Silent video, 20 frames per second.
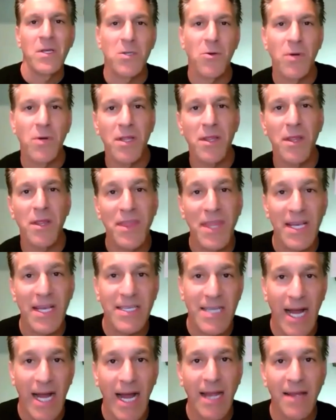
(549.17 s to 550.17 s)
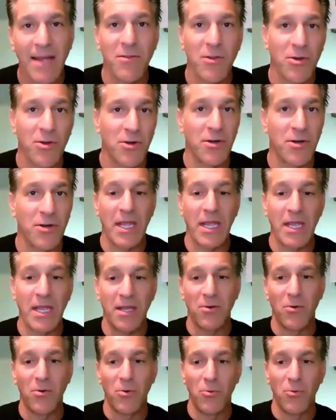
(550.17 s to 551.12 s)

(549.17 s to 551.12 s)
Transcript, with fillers: So, one of the things I've learned in